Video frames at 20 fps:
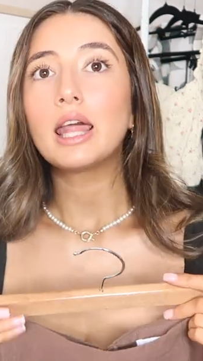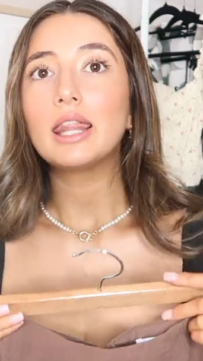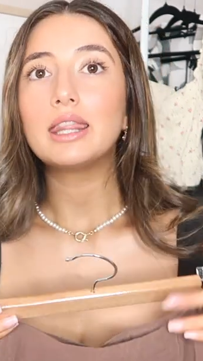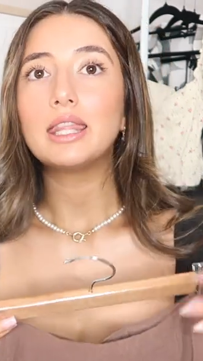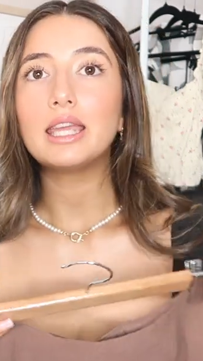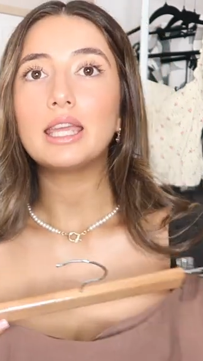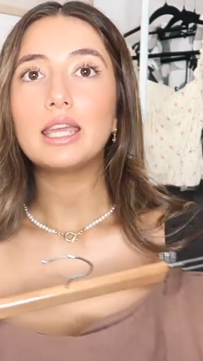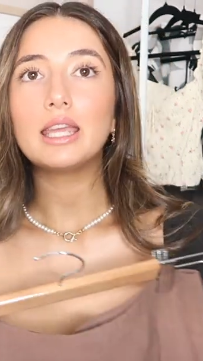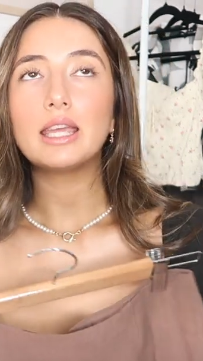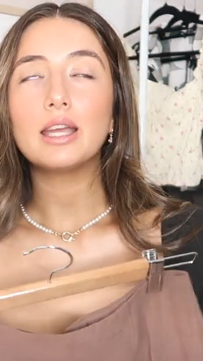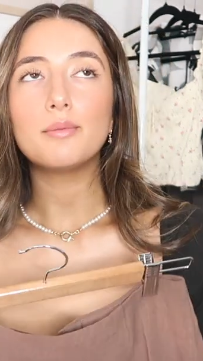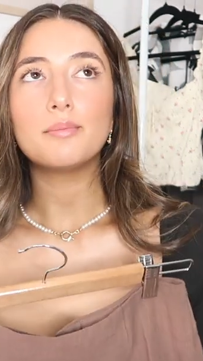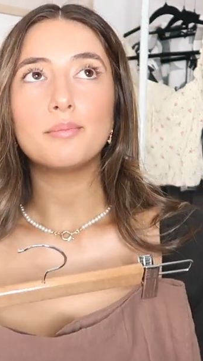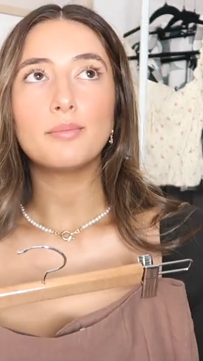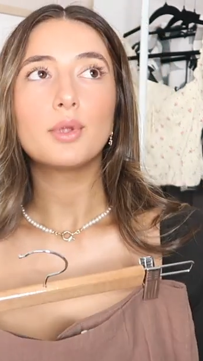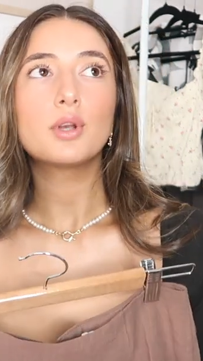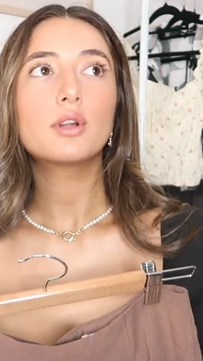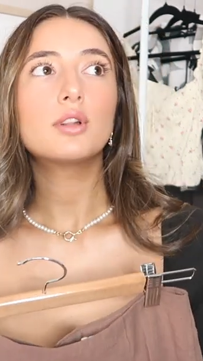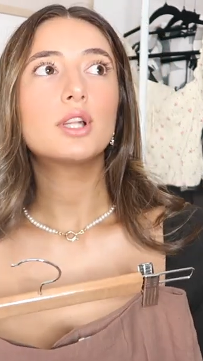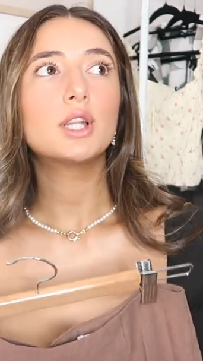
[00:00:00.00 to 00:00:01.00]
The
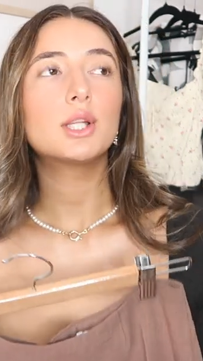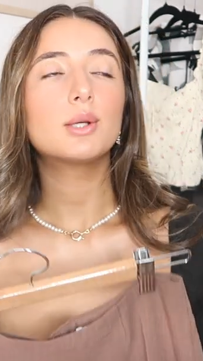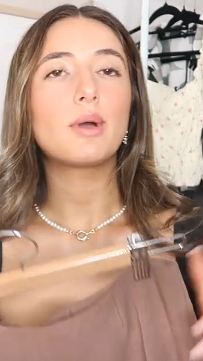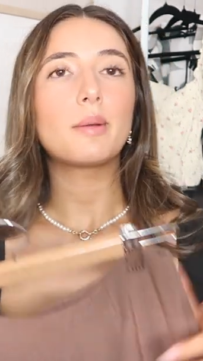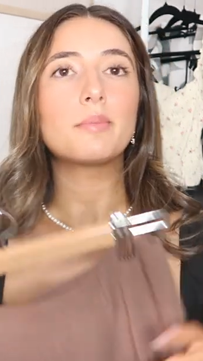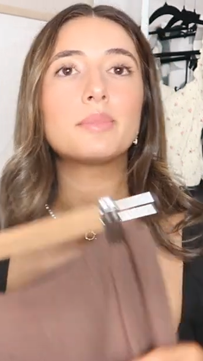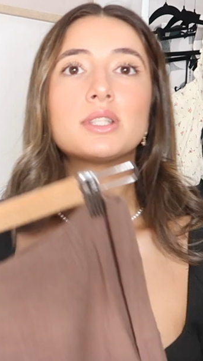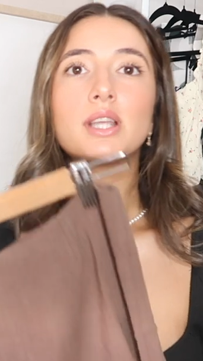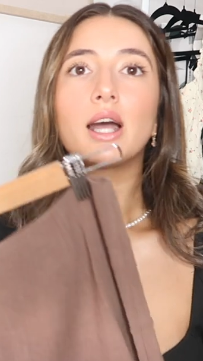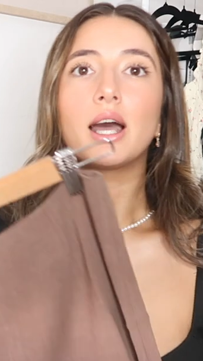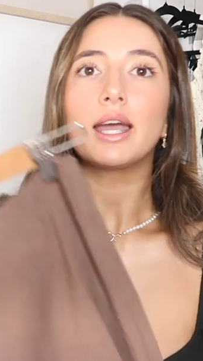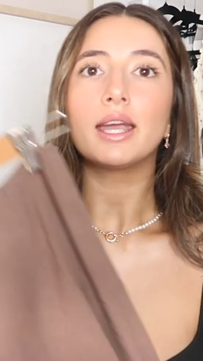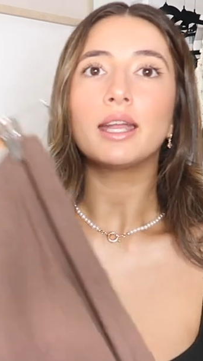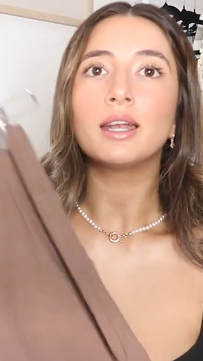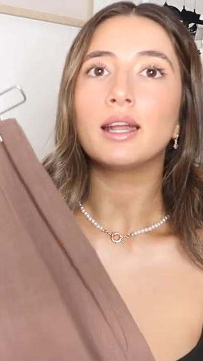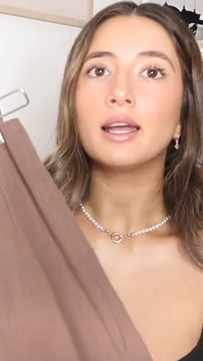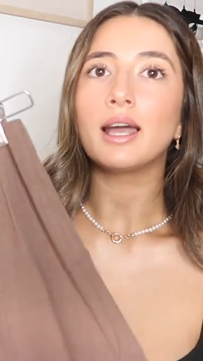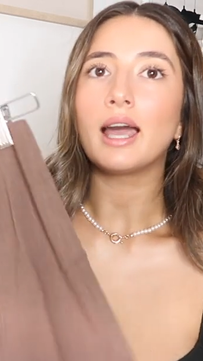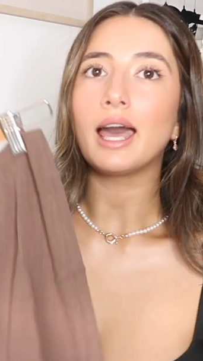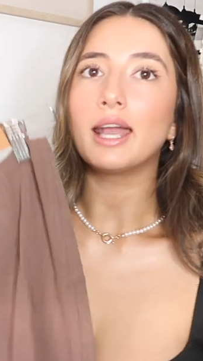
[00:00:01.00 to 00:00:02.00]
model on the website
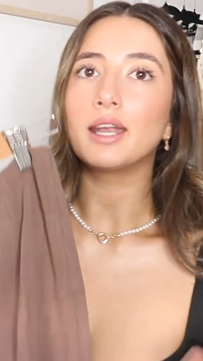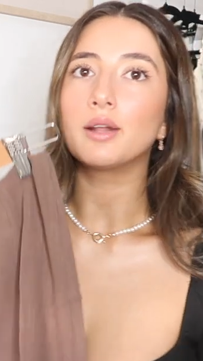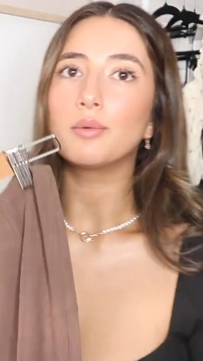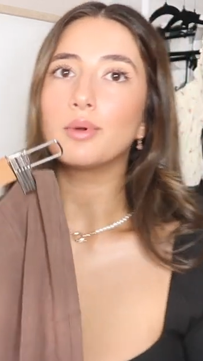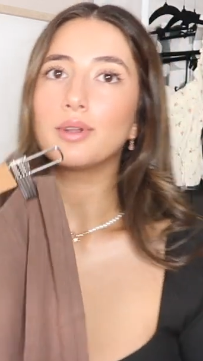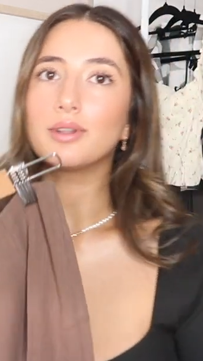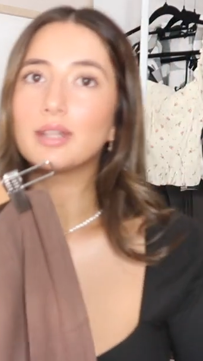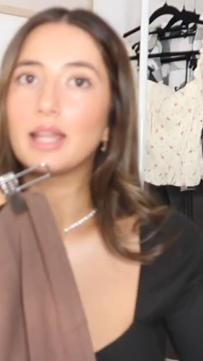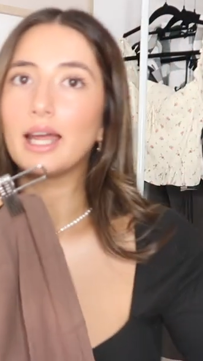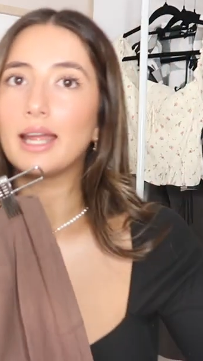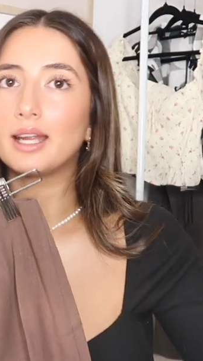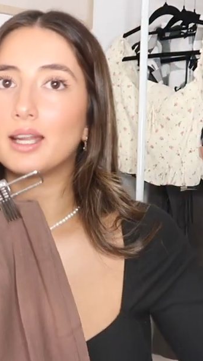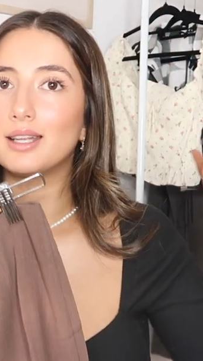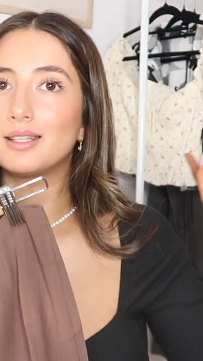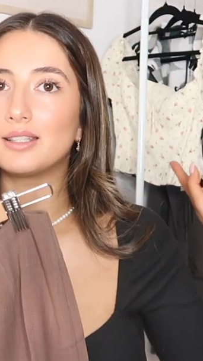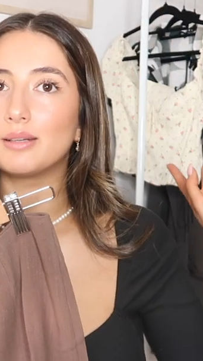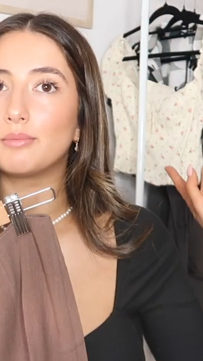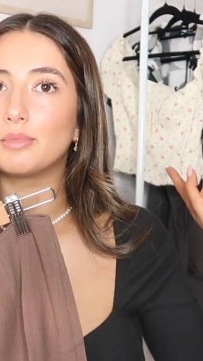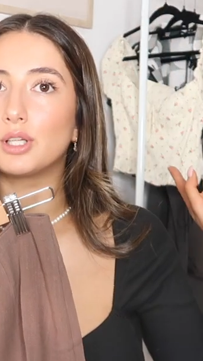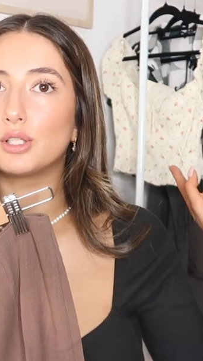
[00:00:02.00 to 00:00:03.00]
had it with like a
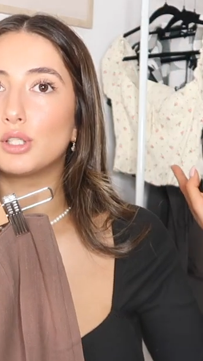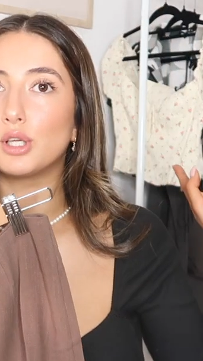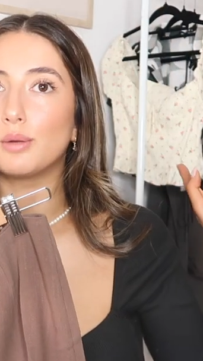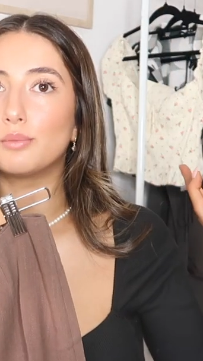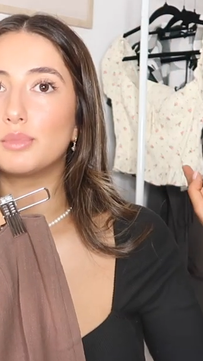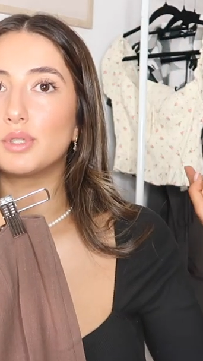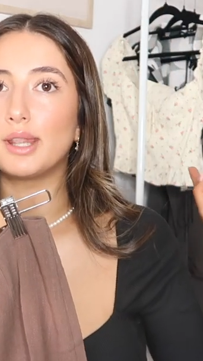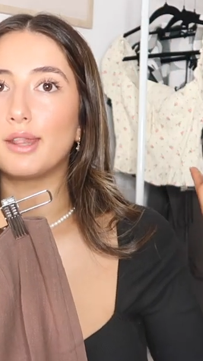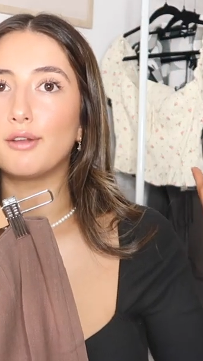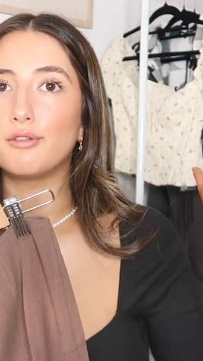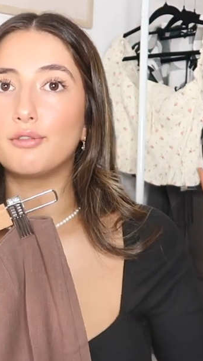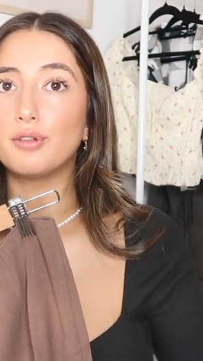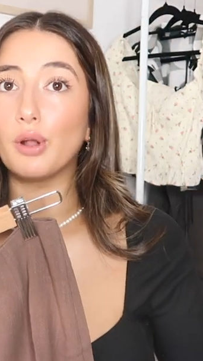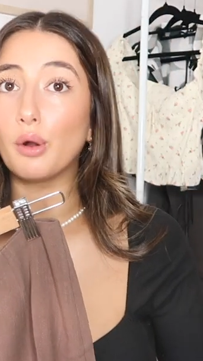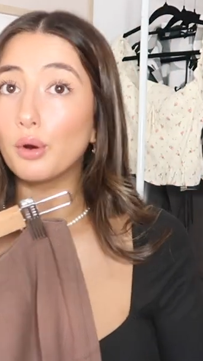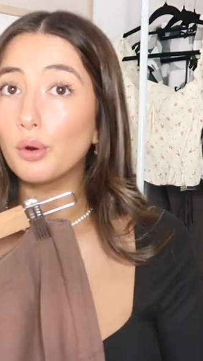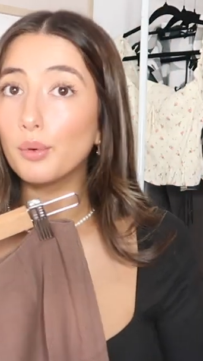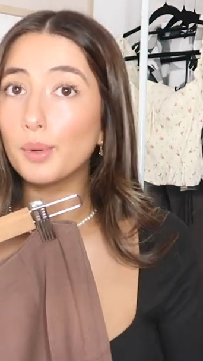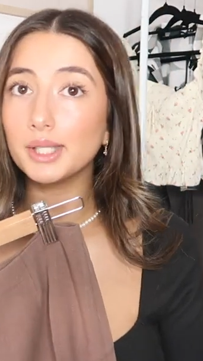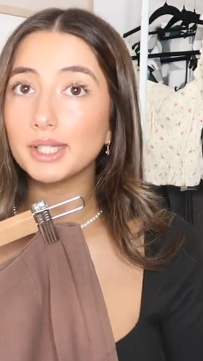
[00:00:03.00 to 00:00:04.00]
similar top to the
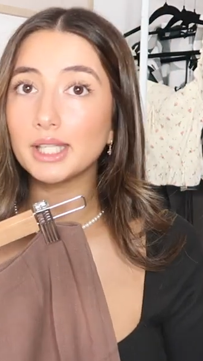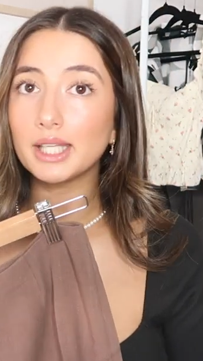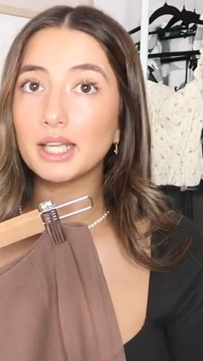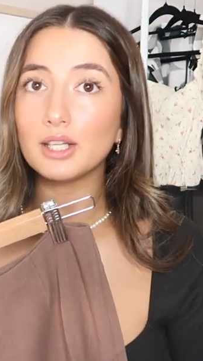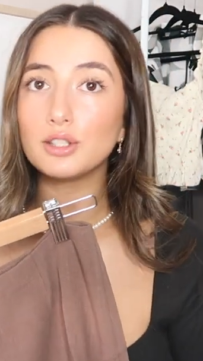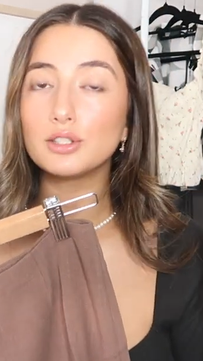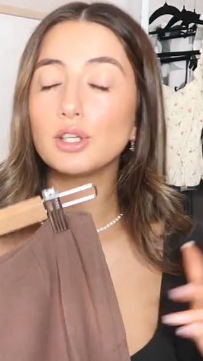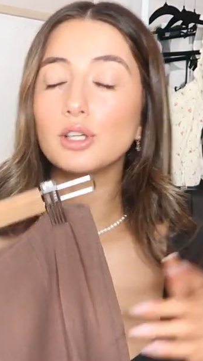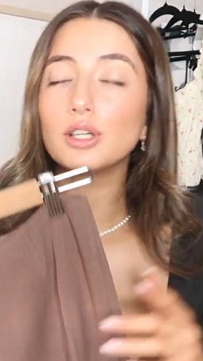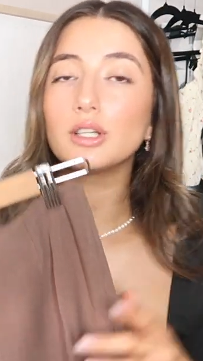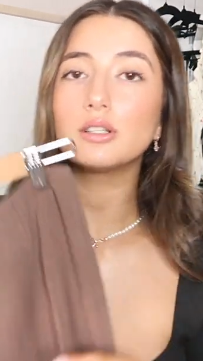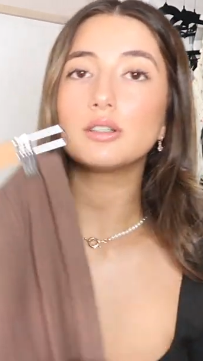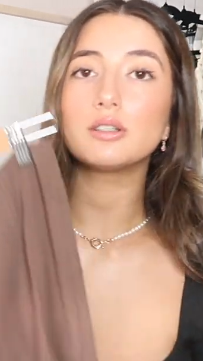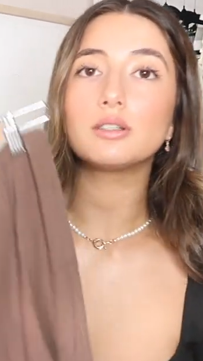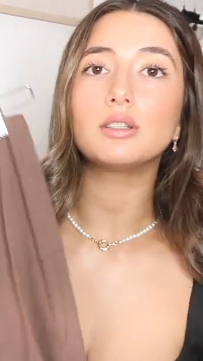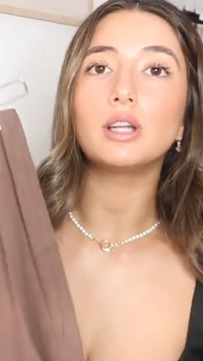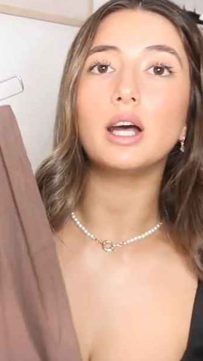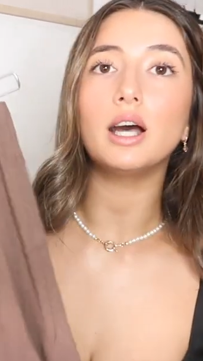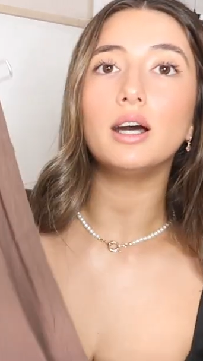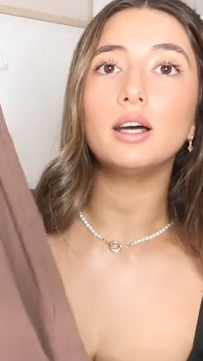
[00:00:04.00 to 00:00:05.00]
floral one that I showed at the
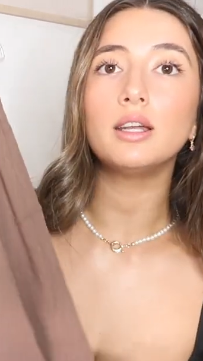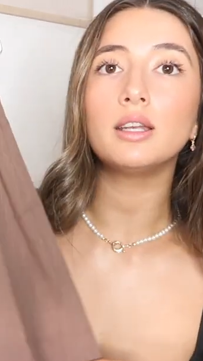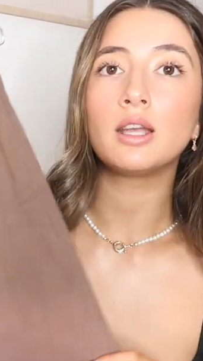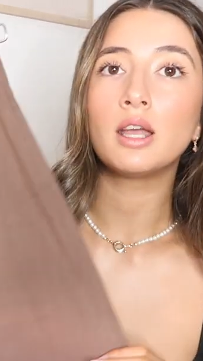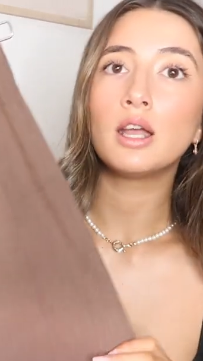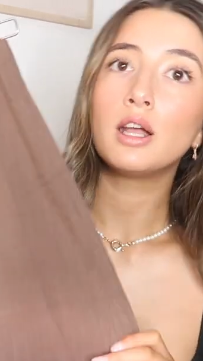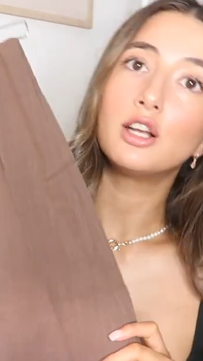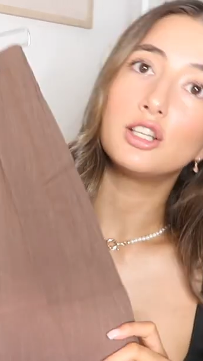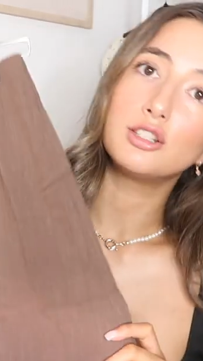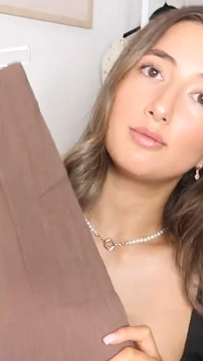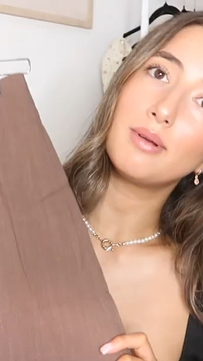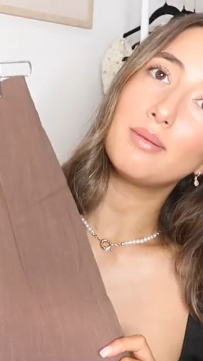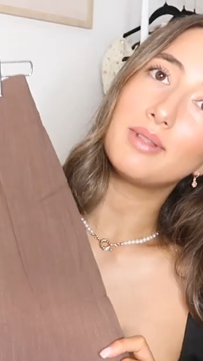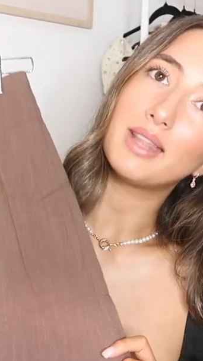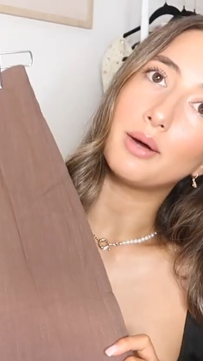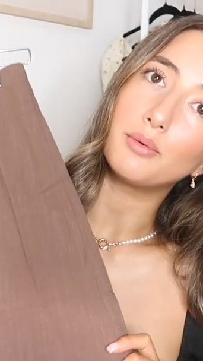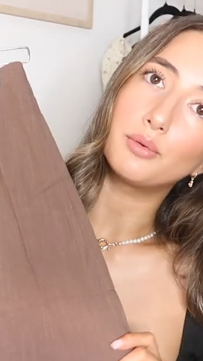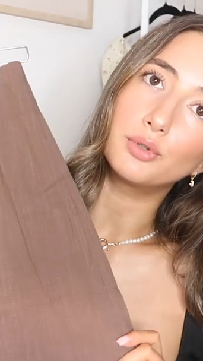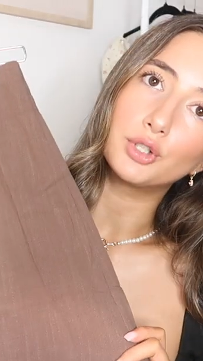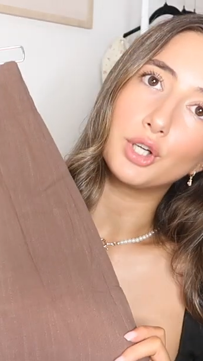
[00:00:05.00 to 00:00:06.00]
start. So maybe
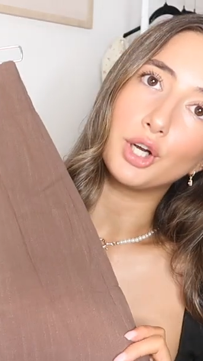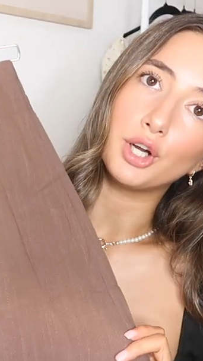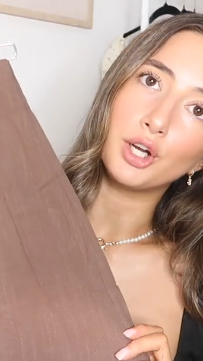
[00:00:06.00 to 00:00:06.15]
that would